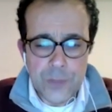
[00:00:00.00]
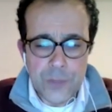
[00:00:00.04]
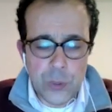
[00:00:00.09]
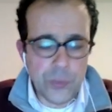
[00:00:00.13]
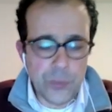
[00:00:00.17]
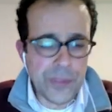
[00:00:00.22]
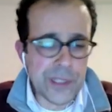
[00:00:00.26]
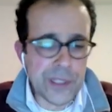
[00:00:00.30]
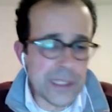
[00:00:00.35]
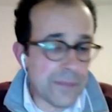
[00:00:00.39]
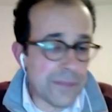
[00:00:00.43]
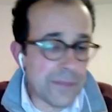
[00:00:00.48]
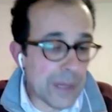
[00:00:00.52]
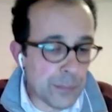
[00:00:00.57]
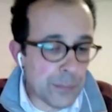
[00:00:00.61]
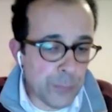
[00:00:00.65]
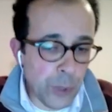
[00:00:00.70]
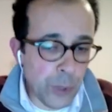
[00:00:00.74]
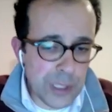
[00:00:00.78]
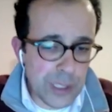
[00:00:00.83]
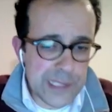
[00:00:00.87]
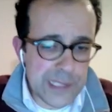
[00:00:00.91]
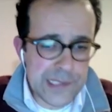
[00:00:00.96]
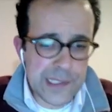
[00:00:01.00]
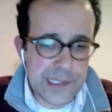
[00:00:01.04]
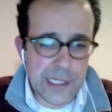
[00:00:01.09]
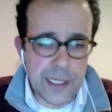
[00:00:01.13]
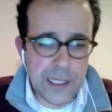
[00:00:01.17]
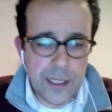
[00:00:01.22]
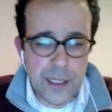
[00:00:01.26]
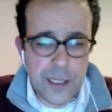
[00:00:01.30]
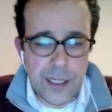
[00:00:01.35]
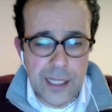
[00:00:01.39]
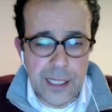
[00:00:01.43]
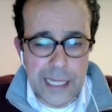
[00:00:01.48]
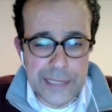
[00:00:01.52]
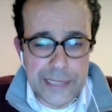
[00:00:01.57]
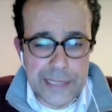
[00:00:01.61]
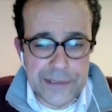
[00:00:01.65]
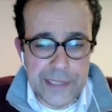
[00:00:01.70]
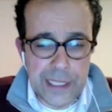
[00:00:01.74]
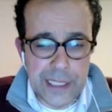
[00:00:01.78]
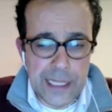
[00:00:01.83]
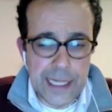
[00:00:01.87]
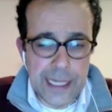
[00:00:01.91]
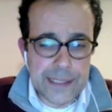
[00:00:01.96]
or the divine policy, and
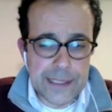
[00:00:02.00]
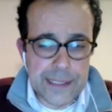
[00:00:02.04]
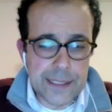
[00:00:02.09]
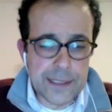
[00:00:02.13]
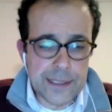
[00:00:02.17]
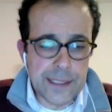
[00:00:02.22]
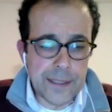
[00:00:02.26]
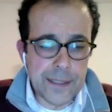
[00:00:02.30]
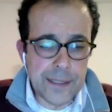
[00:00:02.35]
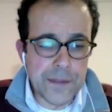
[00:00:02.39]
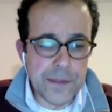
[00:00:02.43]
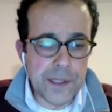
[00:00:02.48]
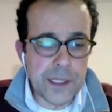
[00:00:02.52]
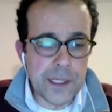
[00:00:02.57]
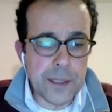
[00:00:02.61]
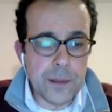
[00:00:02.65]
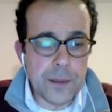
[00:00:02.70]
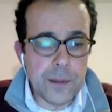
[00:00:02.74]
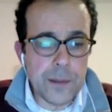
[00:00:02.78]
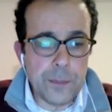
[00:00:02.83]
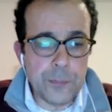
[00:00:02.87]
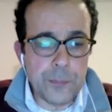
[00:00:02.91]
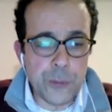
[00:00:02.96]
delighted in the